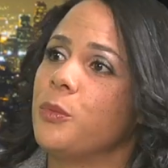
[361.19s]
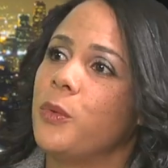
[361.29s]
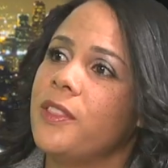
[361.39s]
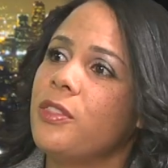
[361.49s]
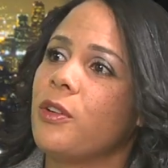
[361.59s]

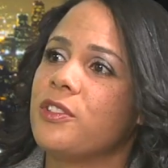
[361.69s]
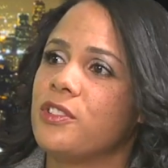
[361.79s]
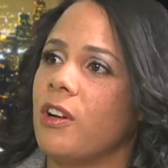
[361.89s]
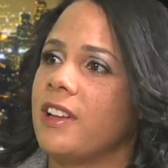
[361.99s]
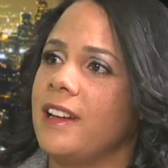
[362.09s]
when they're
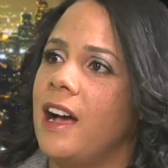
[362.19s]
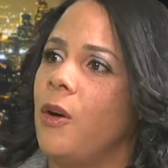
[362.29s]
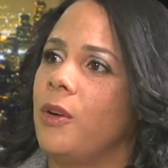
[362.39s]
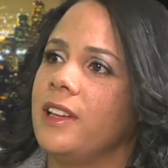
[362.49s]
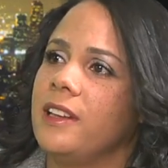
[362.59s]
starting
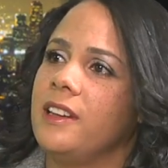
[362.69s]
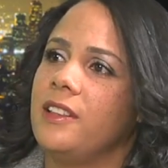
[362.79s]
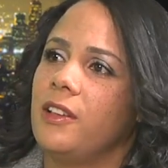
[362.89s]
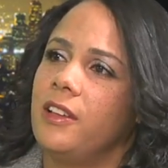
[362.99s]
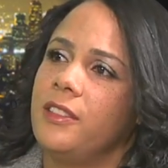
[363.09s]
out
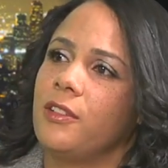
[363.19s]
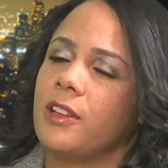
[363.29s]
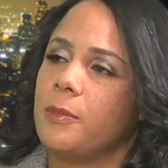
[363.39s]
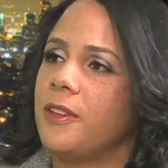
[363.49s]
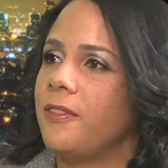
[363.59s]
in their
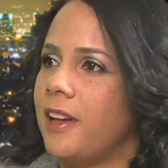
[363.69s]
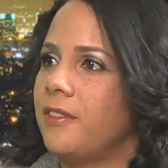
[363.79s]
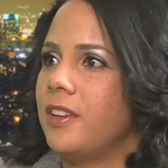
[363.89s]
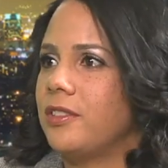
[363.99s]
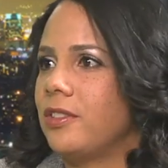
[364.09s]
EB5
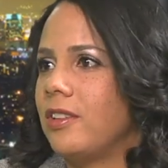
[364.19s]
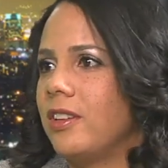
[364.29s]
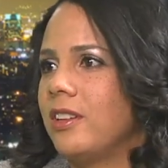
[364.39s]
venture?